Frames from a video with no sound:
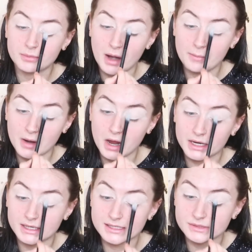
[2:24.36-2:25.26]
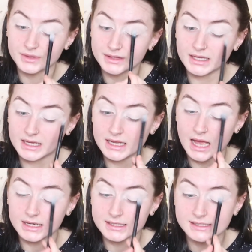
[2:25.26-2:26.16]
prepped my eyelids with the
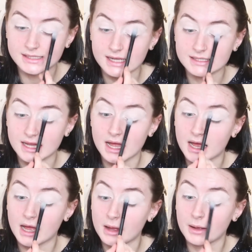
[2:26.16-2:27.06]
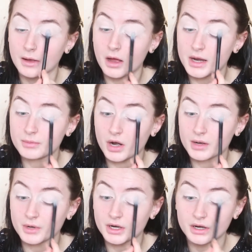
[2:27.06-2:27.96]
Anastasia eye
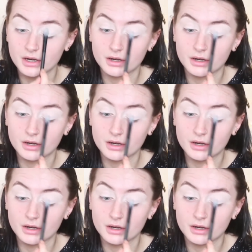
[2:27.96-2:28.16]
primer,